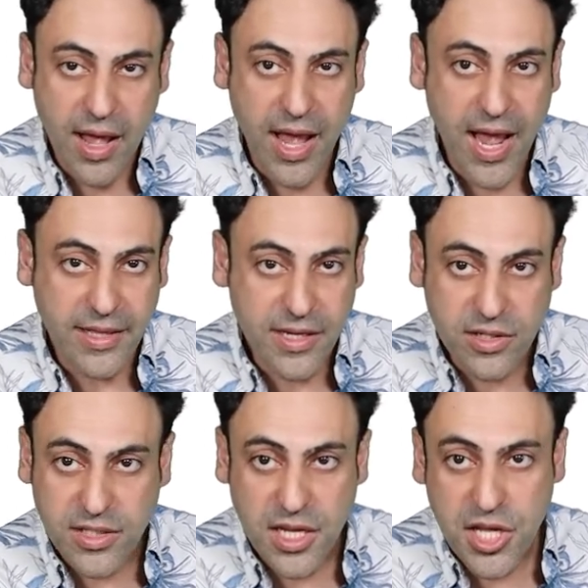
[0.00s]
And
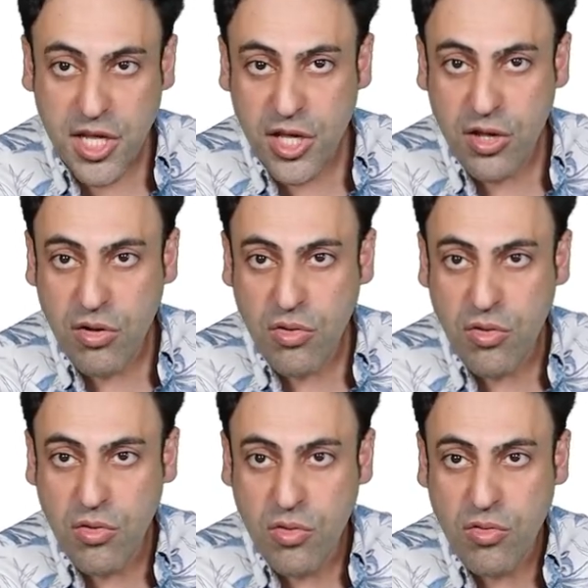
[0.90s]
there's a
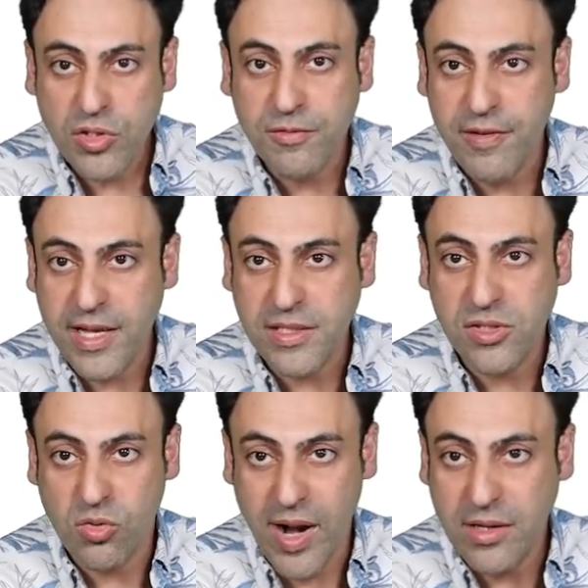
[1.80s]
huge
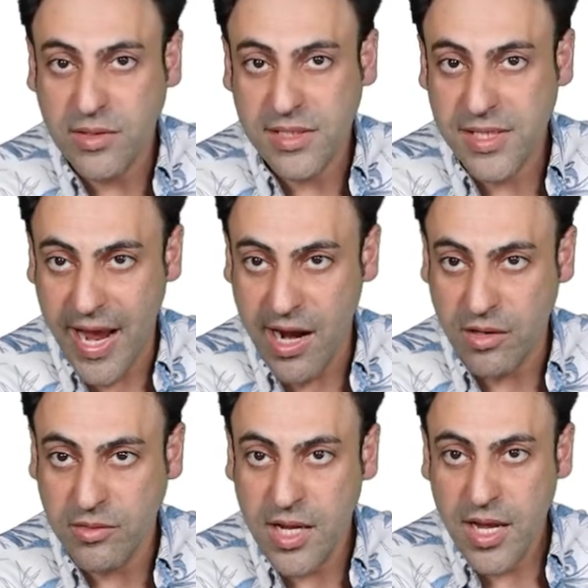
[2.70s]
fence around this
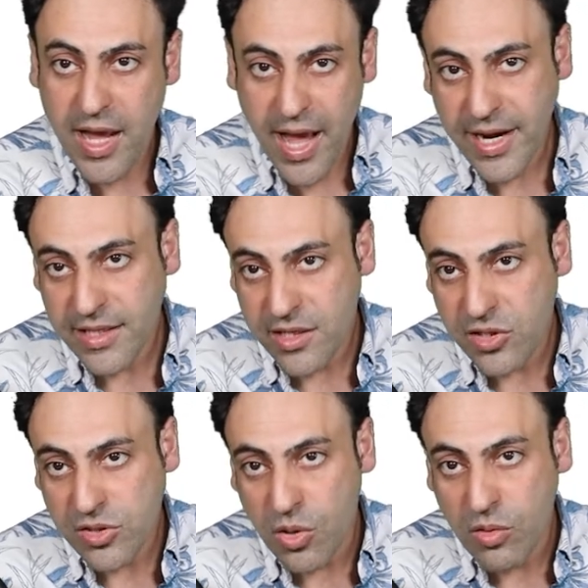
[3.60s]
town, and
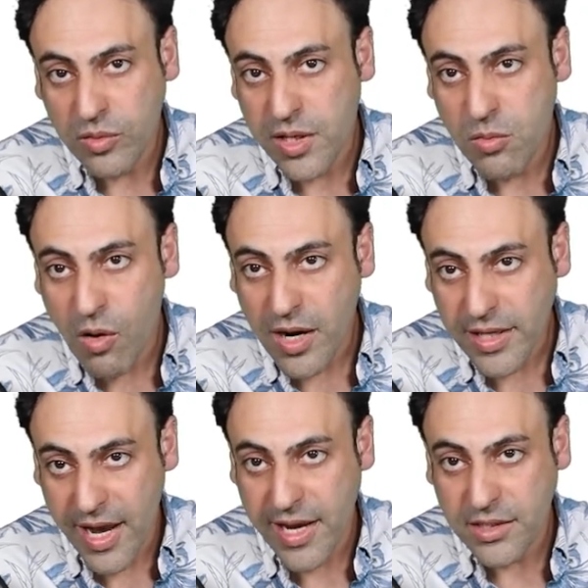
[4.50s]
there's only
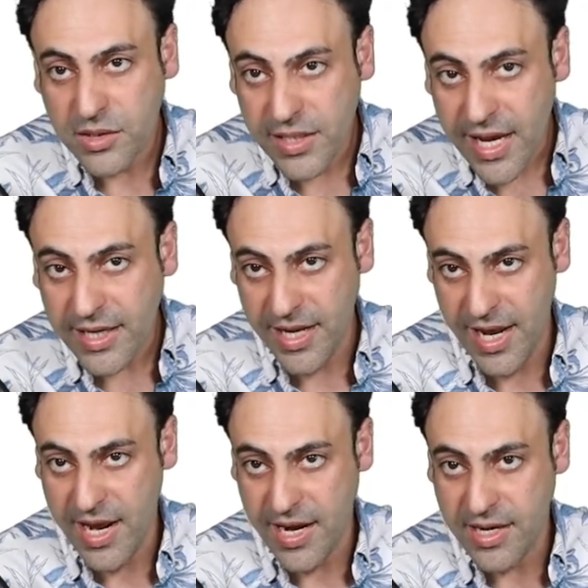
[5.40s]
one gate to get
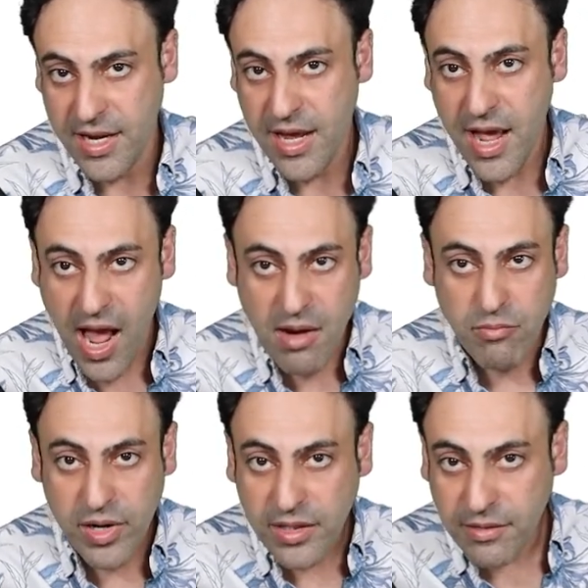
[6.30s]
in
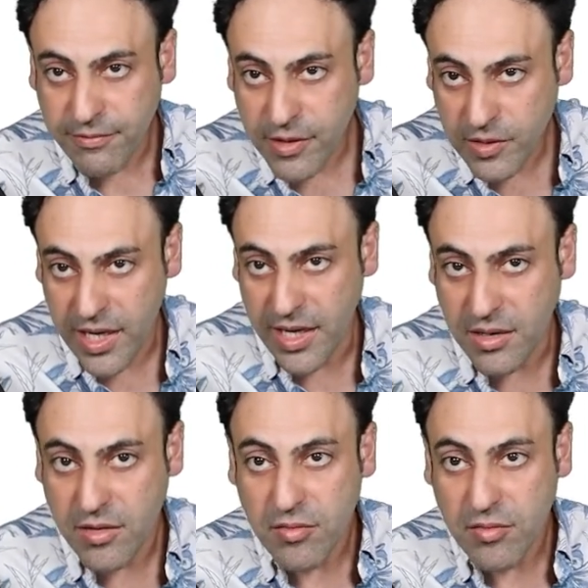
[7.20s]
and bring the food in,